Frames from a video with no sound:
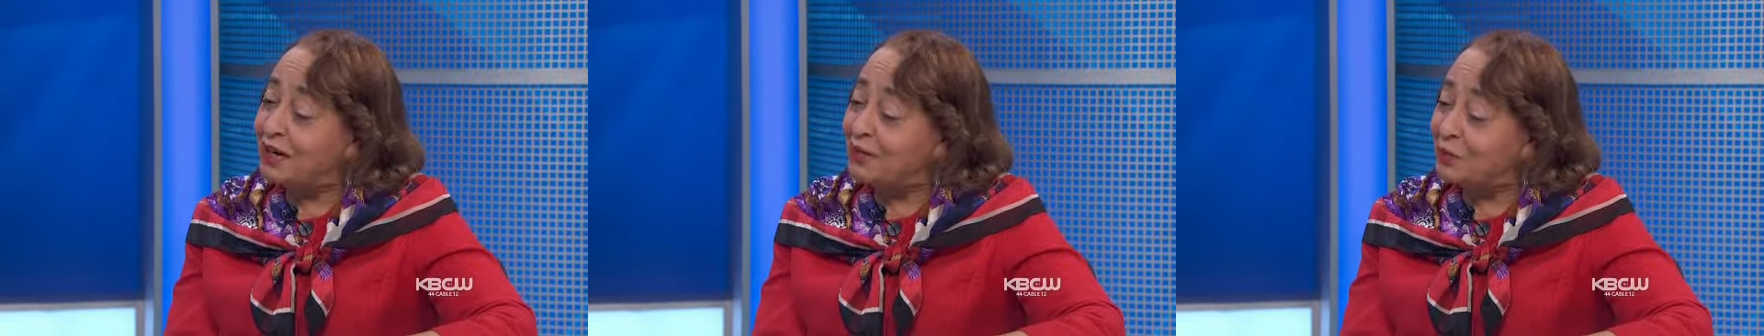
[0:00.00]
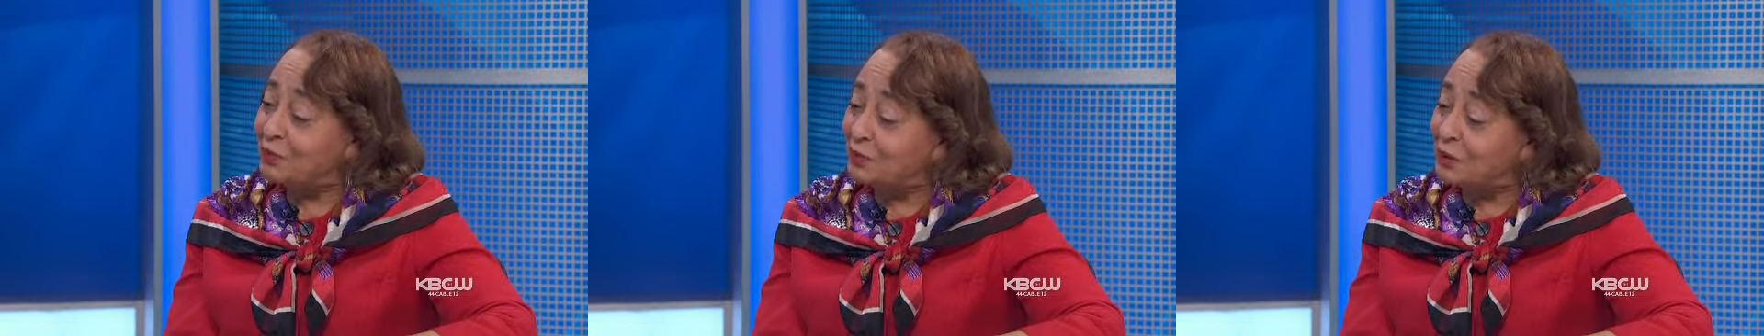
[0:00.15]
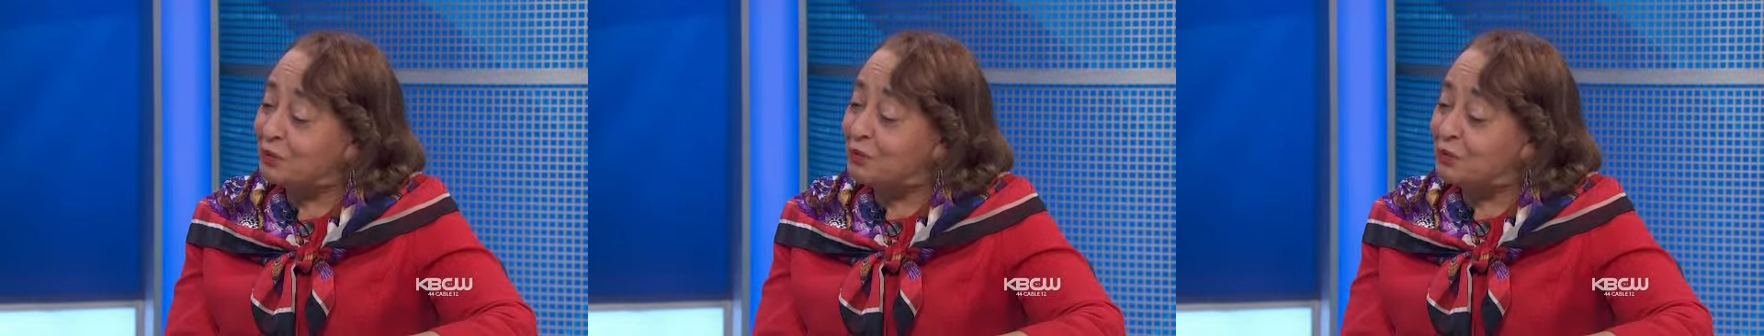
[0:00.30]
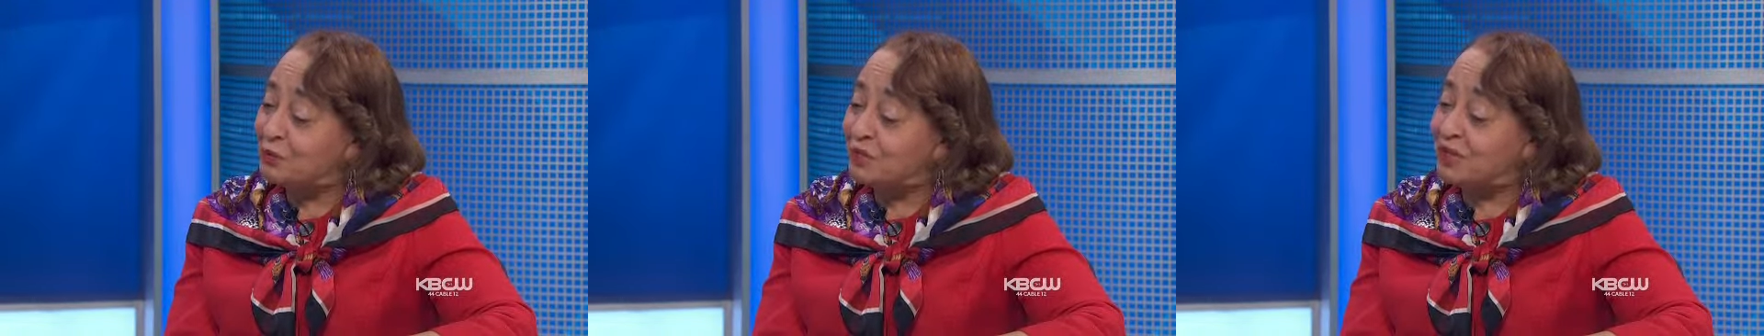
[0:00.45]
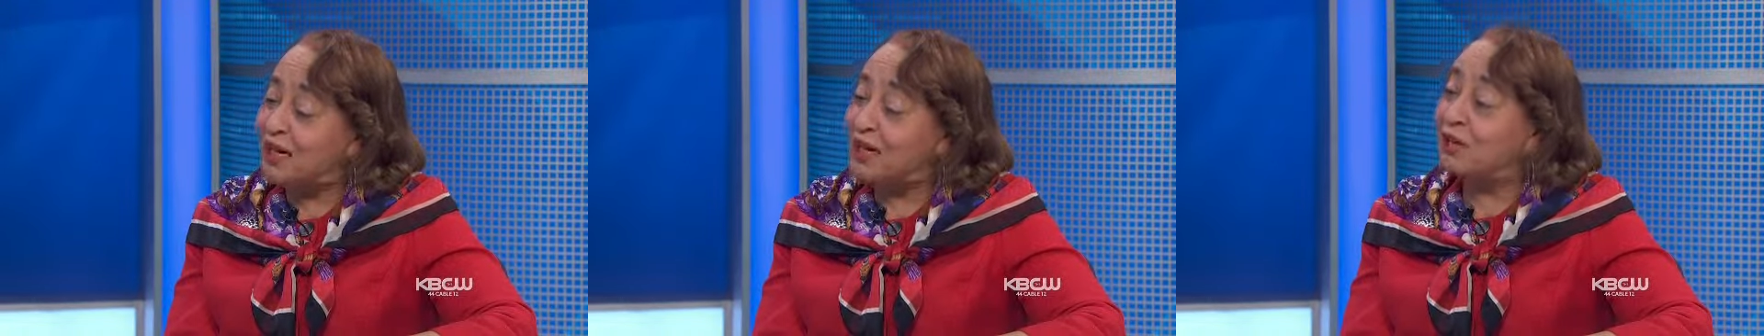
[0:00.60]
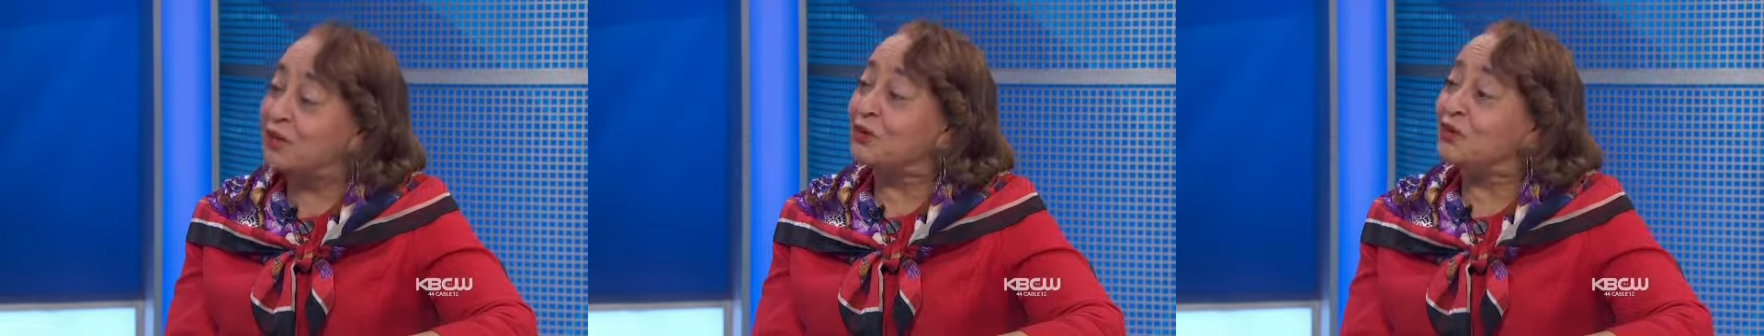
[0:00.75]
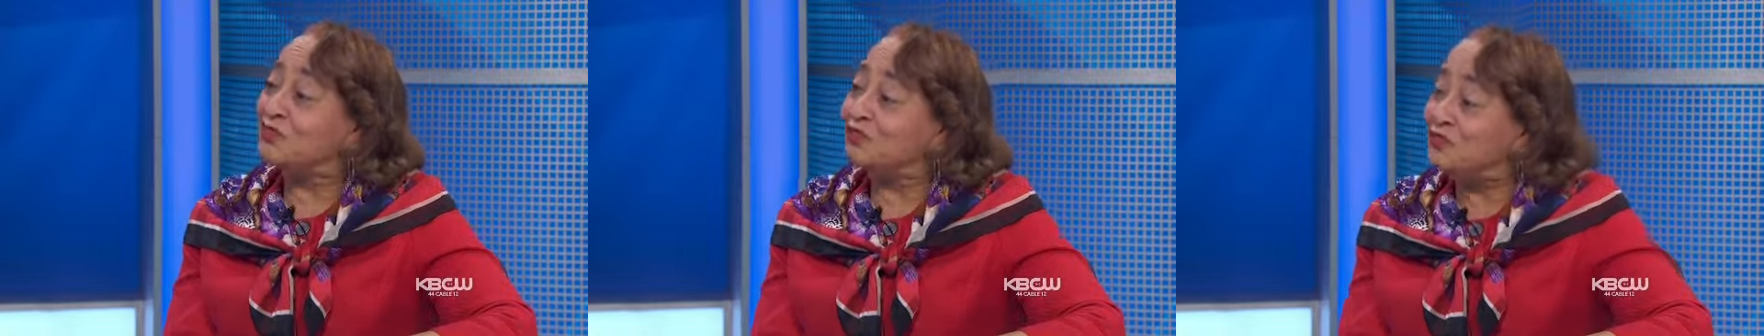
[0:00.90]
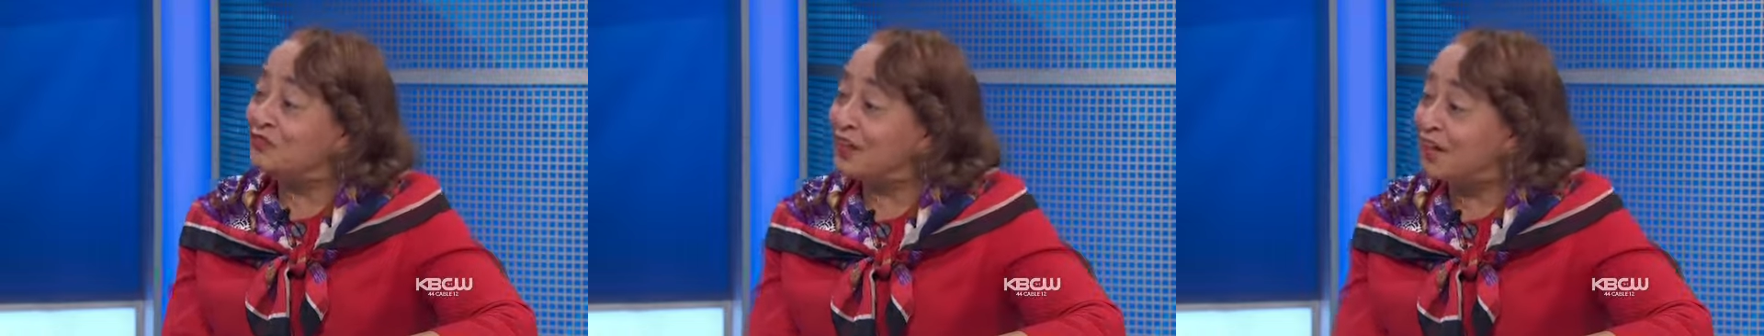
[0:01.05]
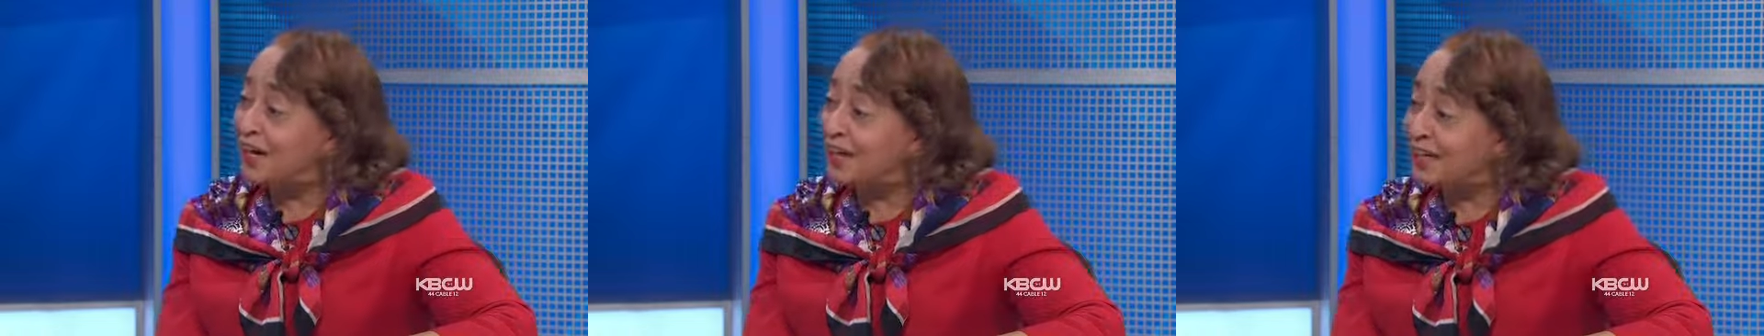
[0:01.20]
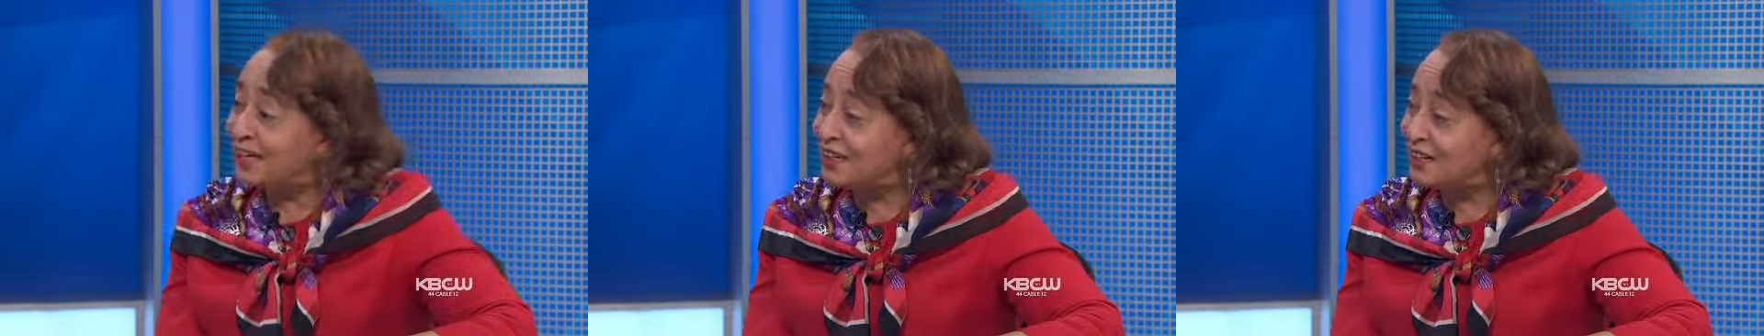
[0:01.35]
down the people that I couldn't
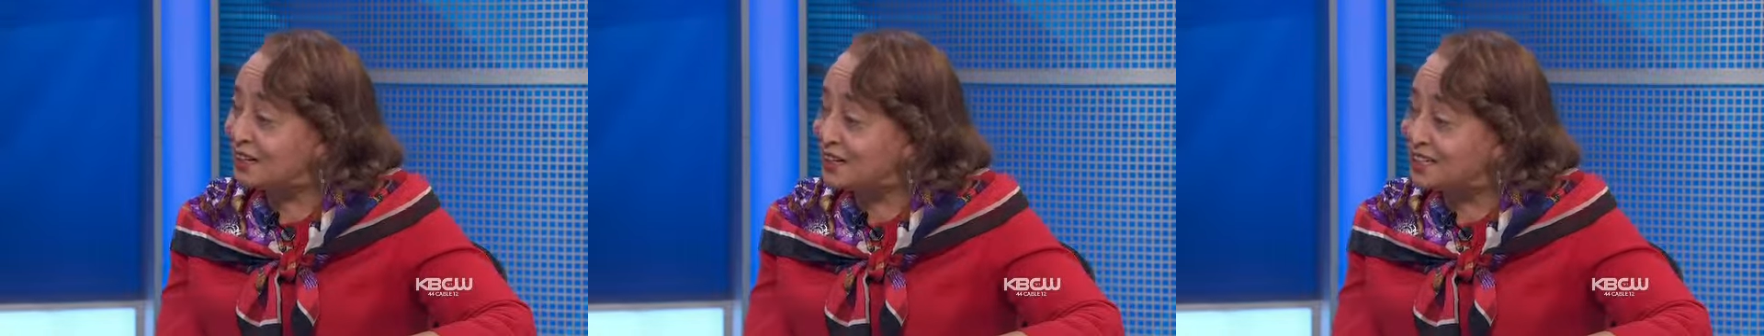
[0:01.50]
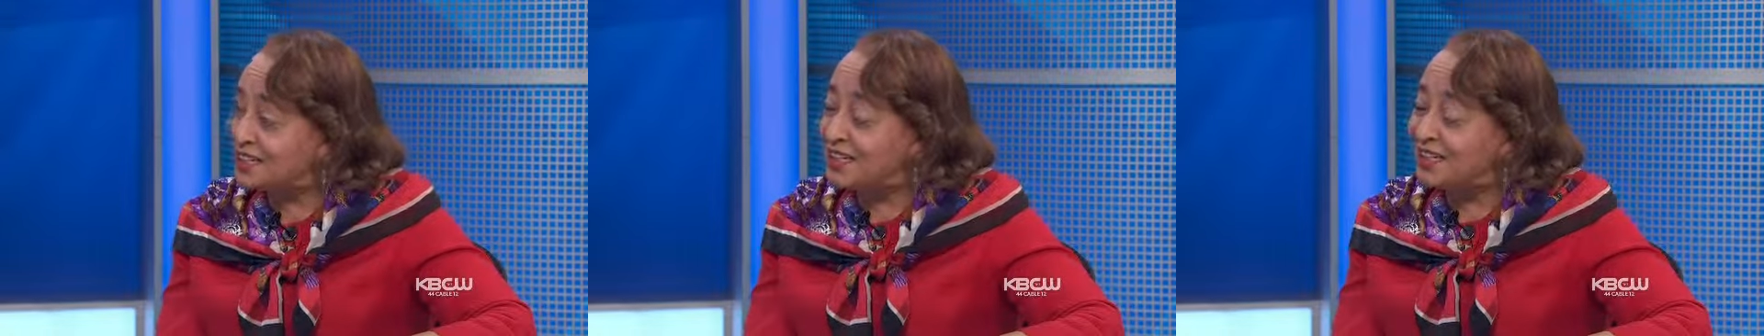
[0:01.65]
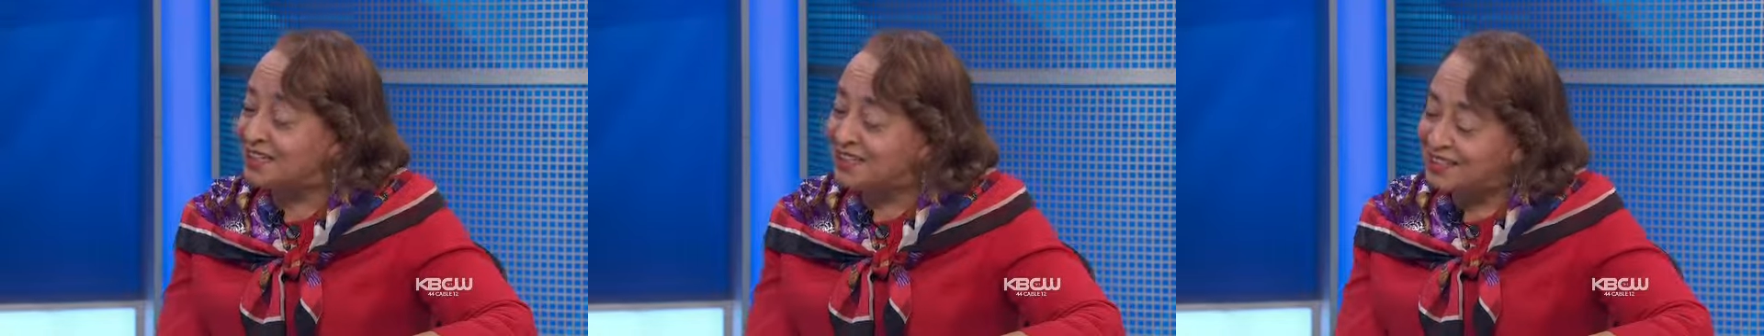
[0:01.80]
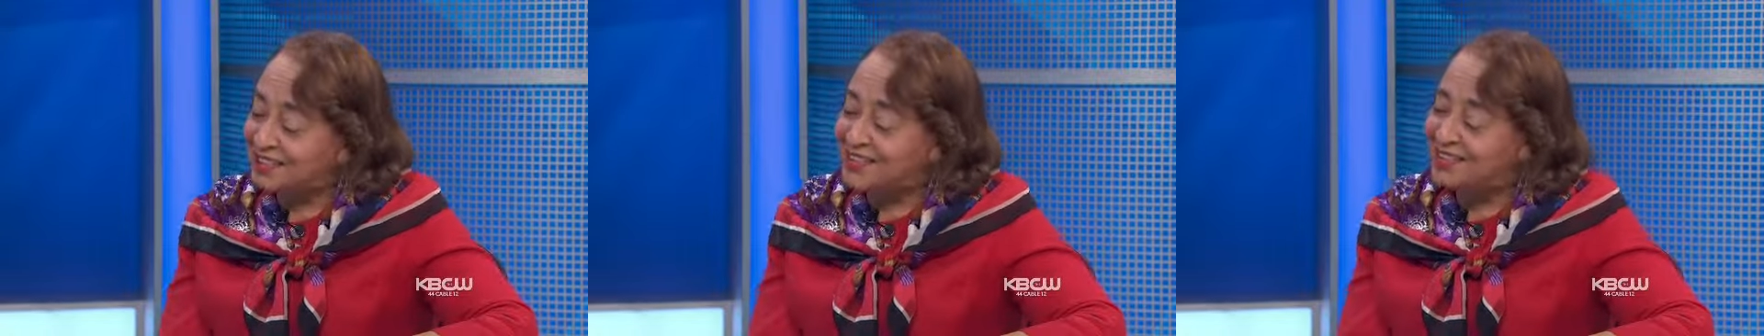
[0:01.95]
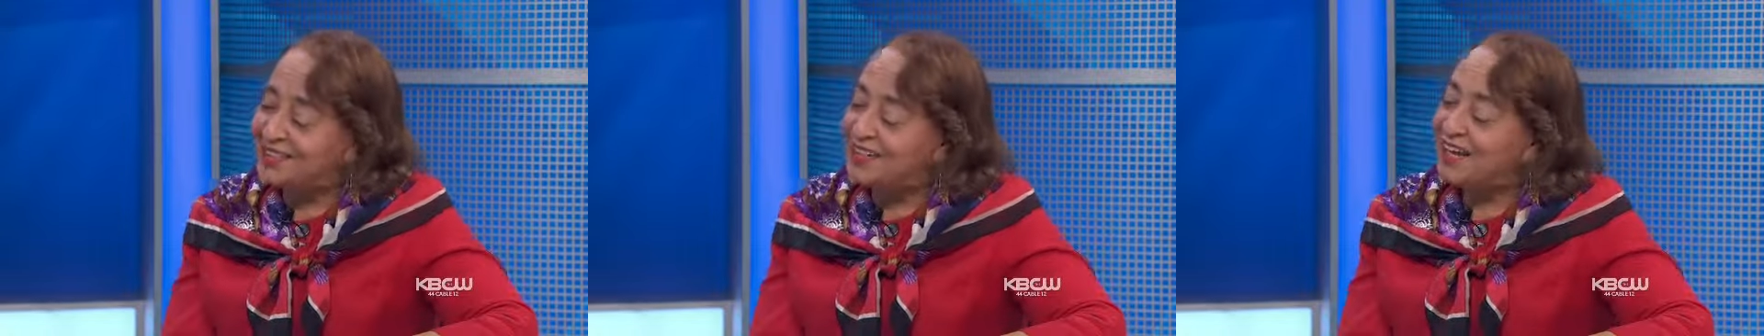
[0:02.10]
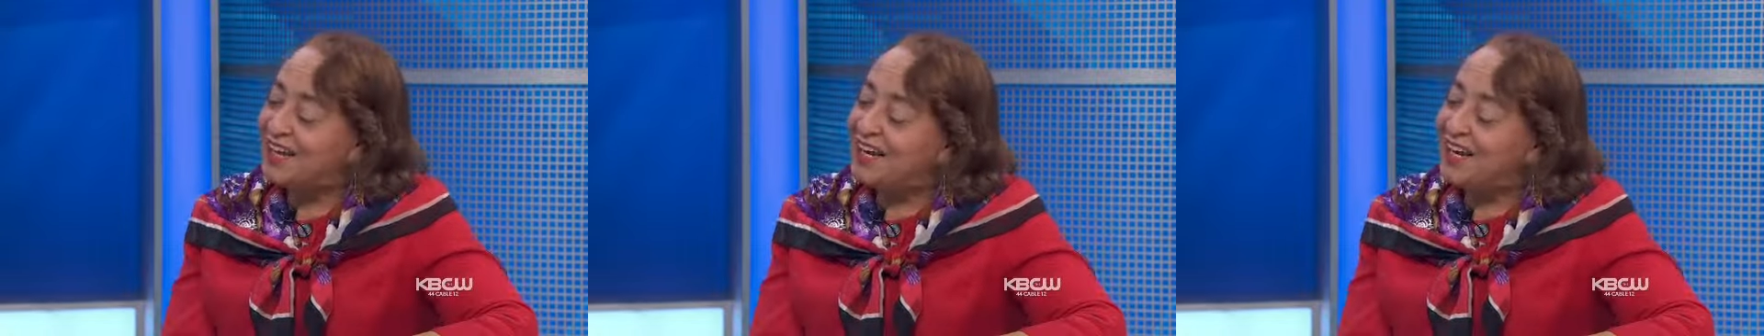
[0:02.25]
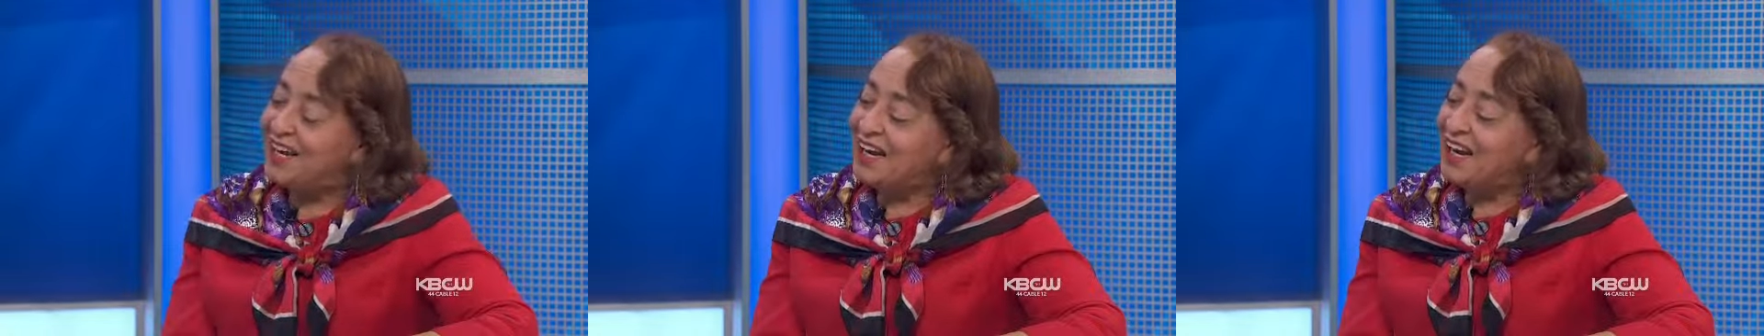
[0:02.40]
find in the census.